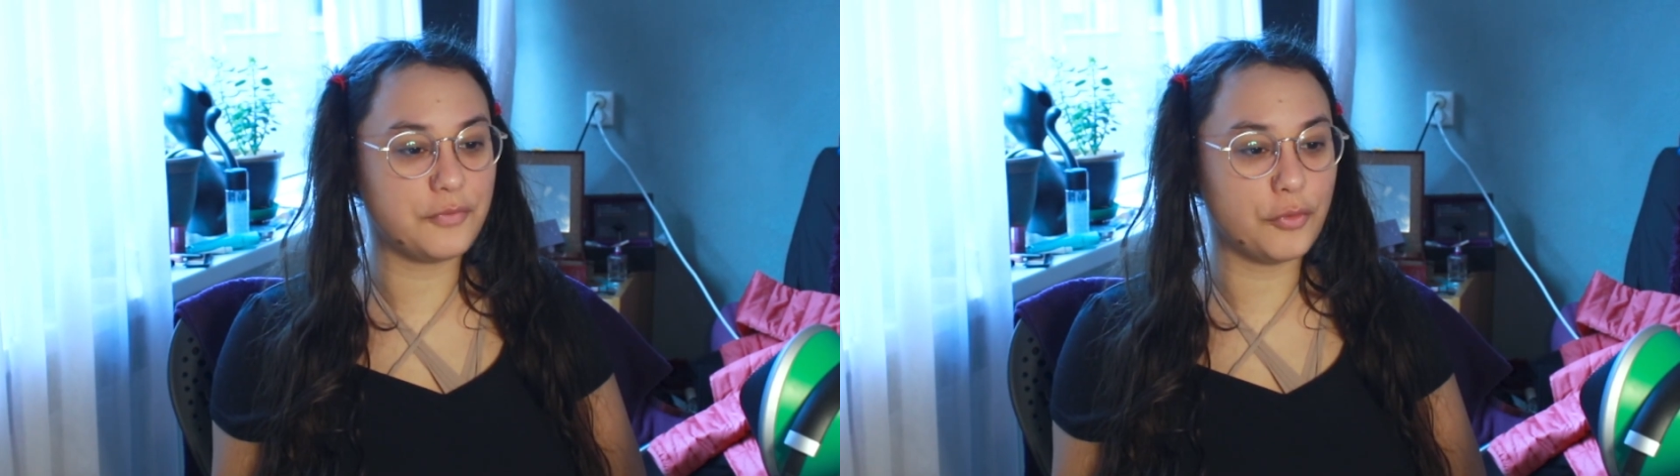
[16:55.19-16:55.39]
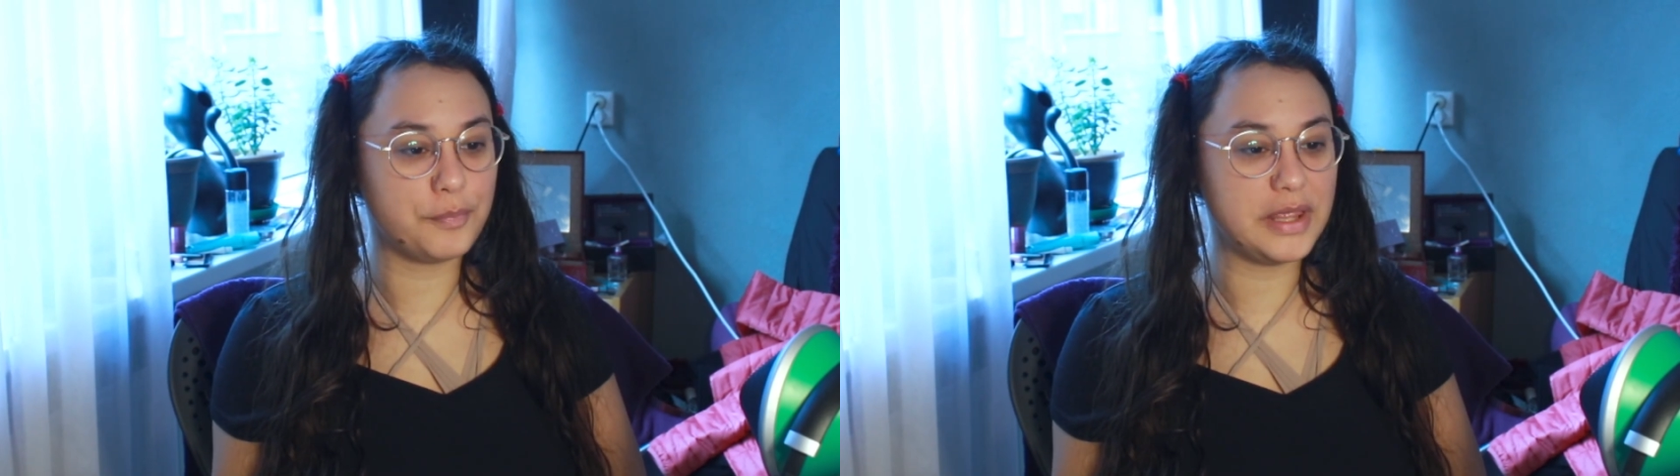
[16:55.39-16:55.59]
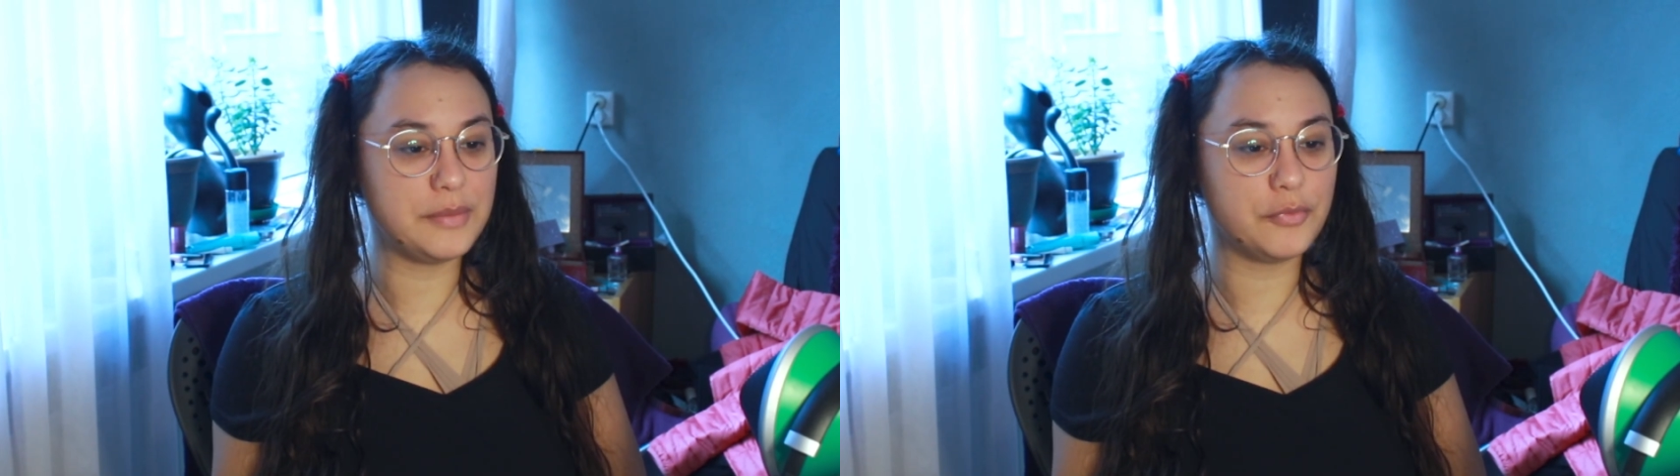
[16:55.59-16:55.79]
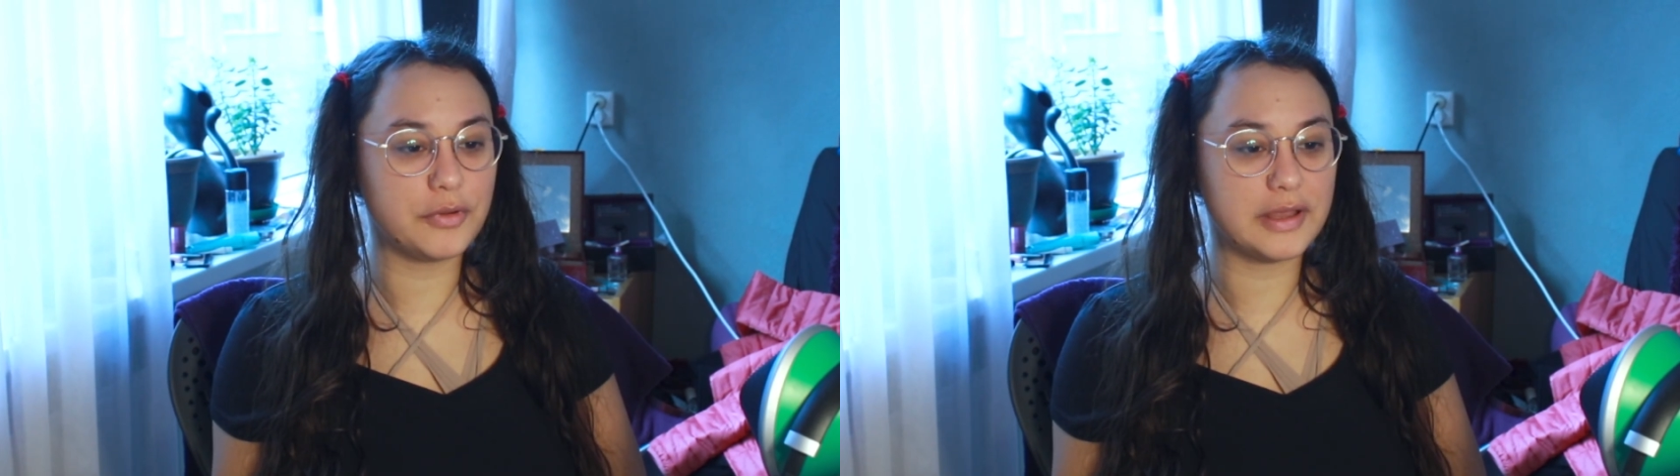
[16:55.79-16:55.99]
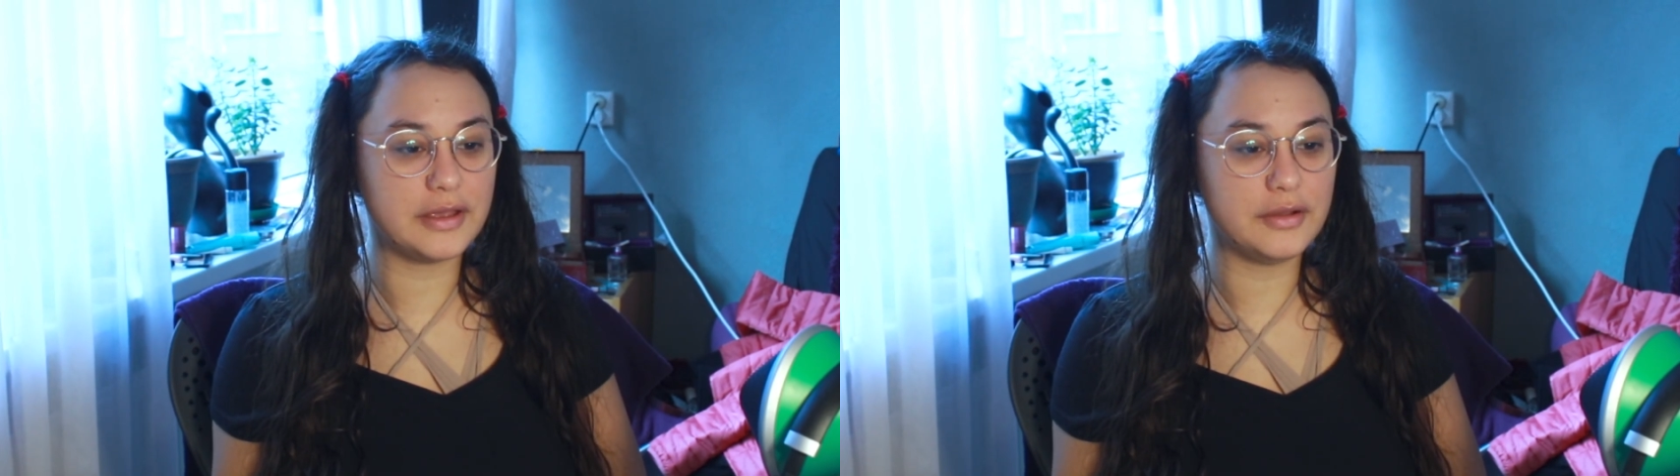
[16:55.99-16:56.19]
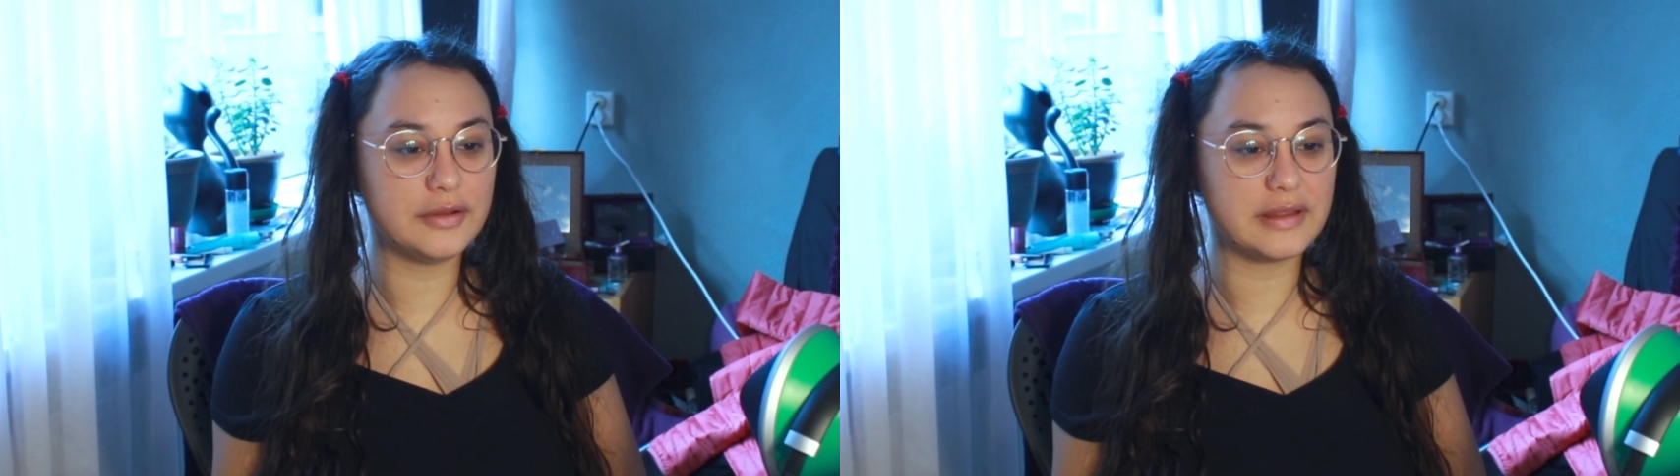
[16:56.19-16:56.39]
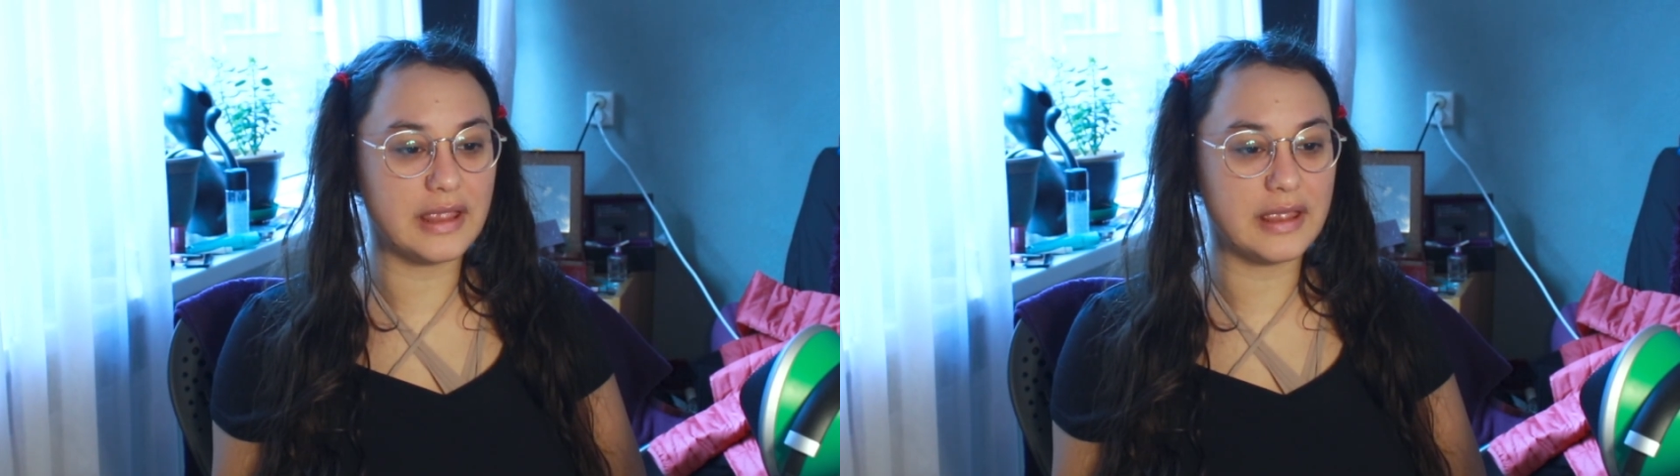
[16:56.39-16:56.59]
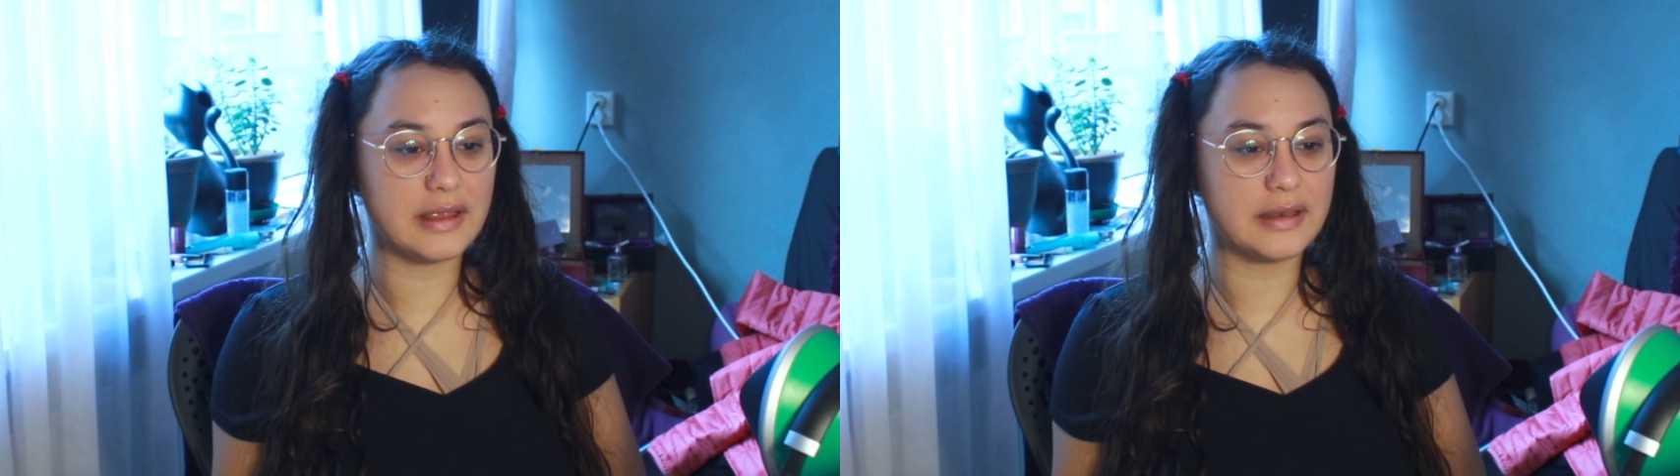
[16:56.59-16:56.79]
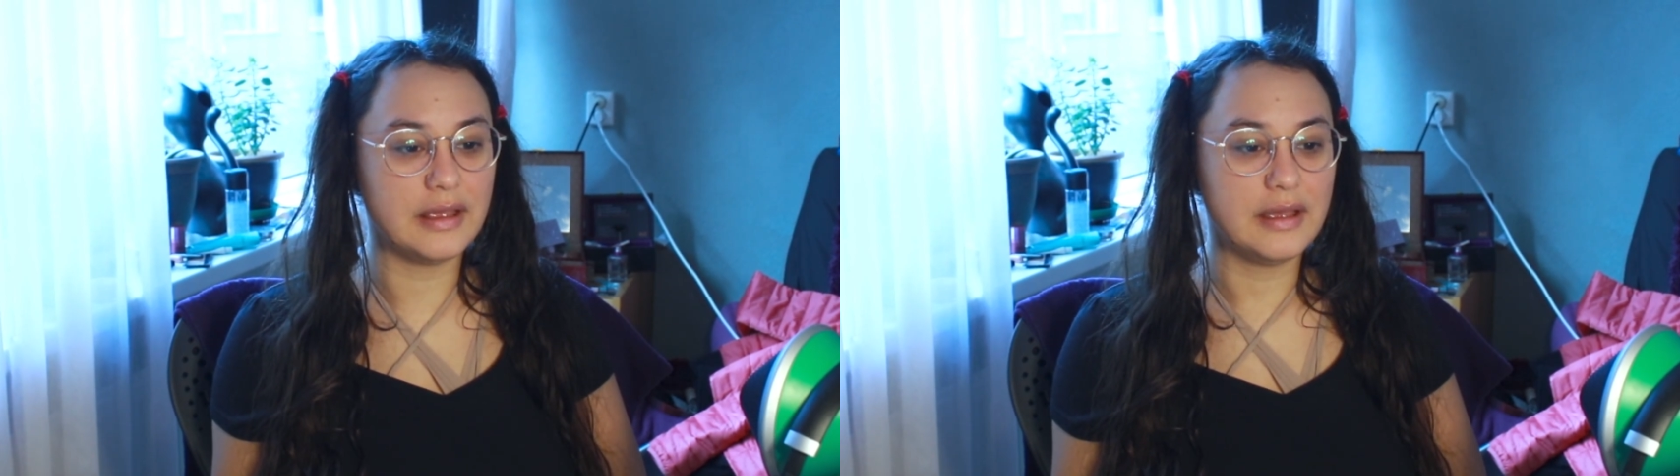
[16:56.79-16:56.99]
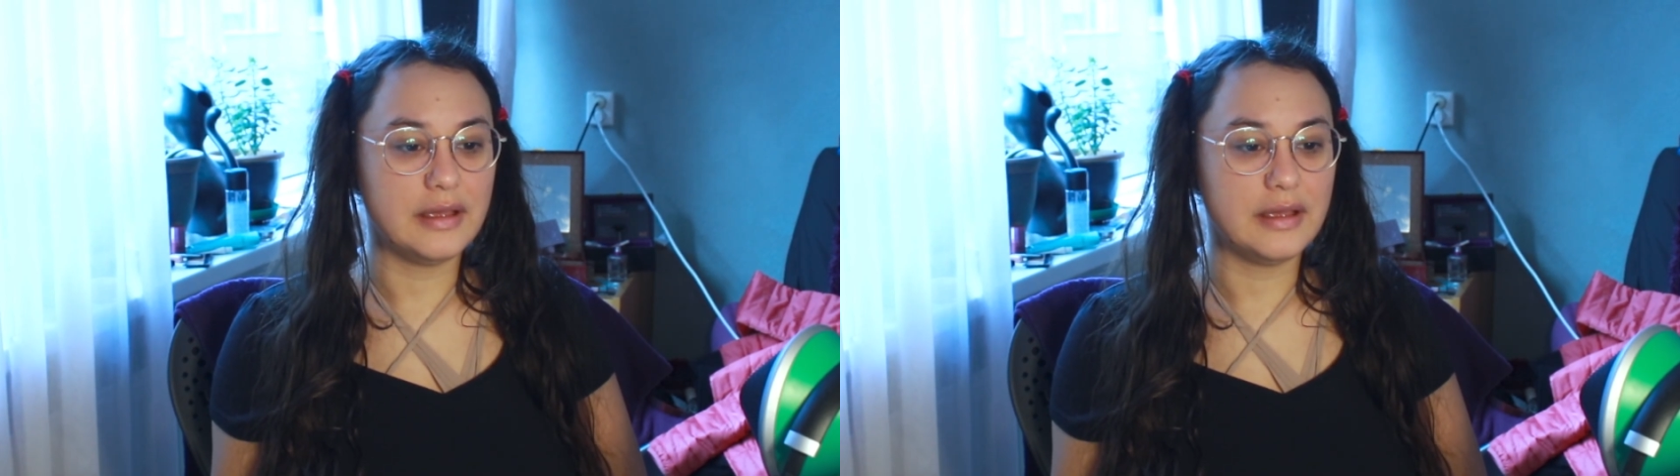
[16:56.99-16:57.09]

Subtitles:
four people were killed in